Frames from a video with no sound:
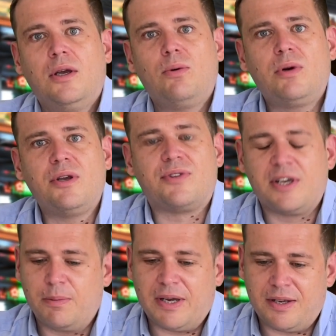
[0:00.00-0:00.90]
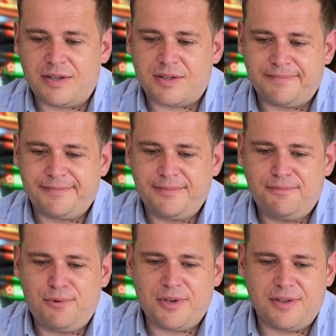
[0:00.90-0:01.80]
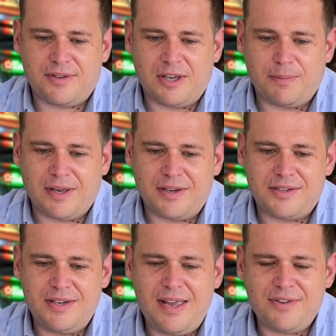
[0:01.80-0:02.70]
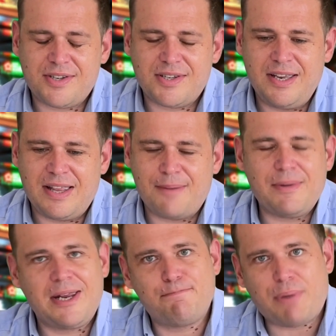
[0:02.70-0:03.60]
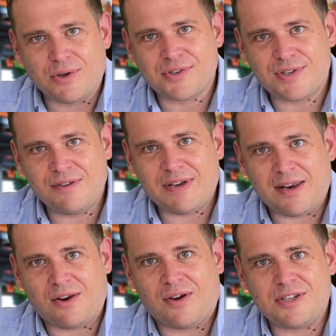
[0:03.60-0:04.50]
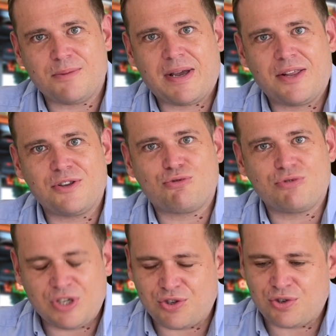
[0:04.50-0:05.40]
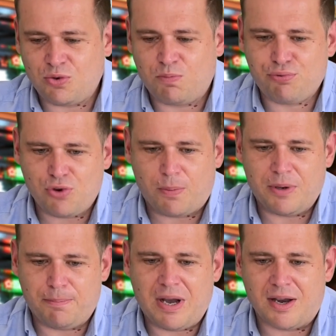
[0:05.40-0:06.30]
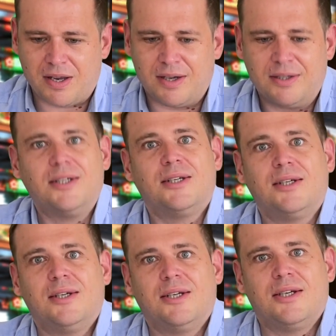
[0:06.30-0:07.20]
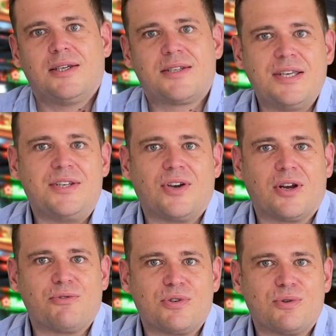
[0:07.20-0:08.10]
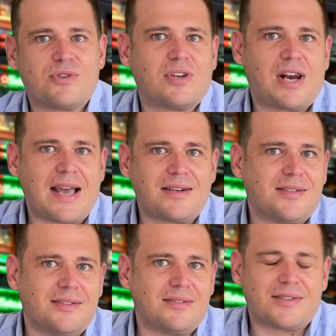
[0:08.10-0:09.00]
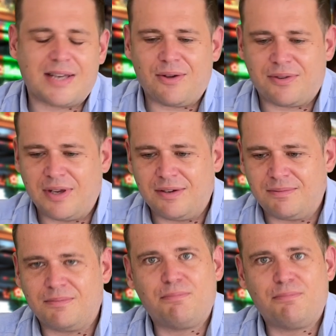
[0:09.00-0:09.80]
What do you think about this? What do you think about this? You never see that many positive headlines about the traditional proper pucker seaside resorts, Clacton, Southend,